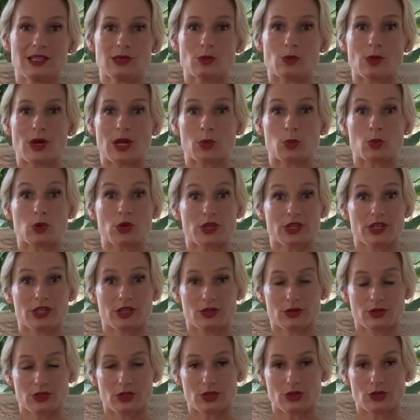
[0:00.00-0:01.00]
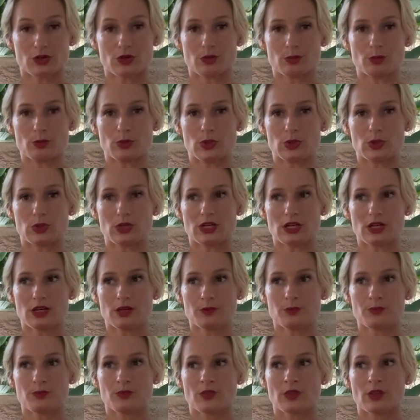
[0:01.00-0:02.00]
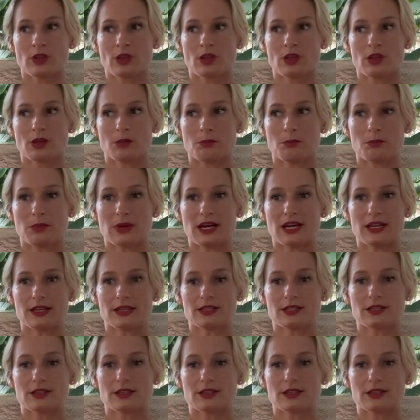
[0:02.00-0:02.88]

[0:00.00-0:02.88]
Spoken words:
while working on your computer, but